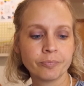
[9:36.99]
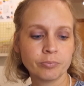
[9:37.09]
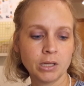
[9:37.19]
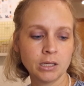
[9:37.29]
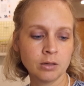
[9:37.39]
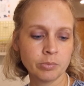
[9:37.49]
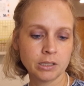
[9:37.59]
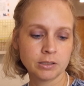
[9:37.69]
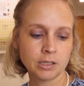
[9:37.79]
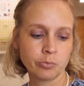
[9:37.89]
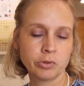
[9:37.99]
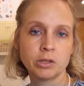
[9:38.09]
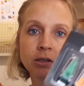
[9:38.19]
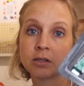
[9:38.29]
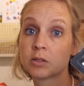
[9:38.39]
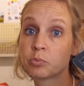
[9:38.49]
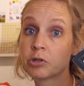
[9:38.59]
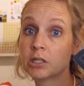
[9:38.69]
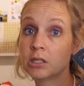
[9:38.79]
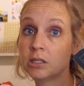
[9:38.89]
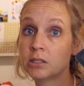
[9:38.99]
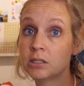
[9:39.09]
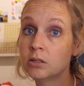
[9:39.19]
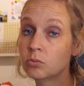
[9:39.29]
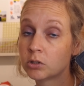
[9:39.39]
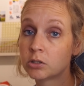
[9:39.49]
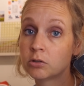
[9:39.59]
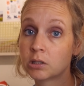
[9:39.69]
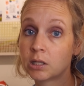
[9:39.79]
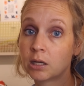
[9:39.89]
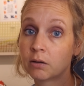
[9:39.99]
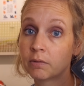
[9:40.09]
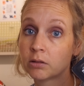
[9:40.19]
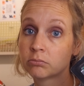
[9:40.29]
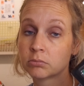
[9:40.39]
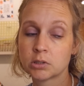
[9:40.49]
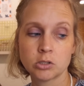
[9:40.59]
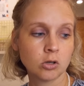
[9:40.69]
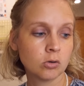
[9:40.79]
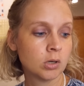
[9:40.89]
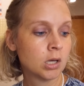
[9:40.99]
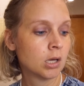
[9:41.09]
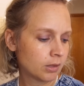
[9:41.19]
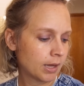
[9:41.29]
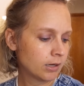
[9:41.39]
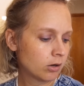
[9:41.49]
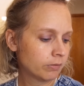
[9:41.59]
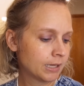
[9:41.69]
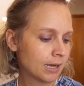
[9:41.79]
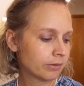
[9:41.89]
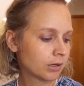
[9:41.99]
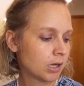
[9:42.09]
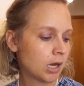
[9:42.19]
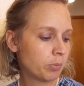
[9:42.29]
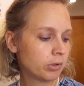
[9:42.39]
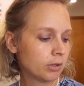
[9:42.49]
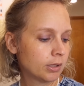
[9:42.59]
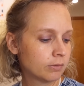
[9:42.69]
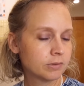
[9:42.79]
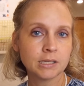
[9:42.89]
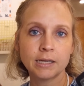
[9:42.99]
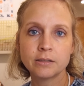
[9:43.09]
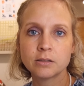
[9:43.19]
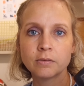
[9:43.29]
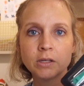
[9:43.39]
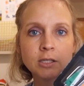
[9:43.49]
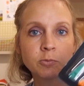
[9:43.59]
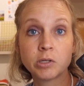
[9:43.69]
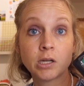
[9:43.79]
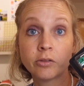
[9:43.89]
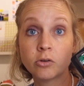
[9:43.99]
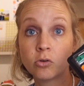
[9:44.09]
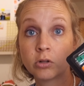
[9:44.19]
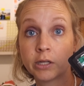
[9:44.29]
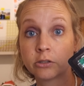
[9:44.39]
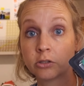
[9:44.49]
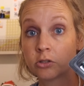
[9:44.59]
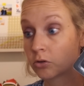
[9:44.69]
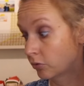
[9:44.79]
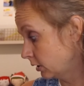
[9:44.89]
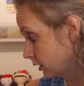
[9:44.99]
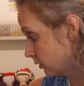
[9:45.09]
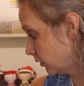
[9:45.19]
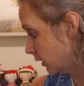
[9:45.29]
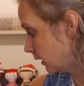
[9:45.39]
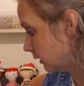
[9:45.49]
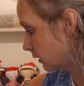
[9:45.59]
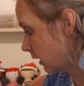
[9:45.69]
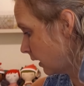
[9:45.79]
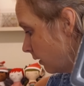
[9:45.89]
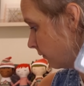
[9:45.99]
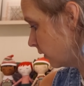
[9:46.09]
making bias tape with these is pretty easy once you get the hang of it. So I already had a couple of sizes of these, but not the whole collection. So this is really nice to have.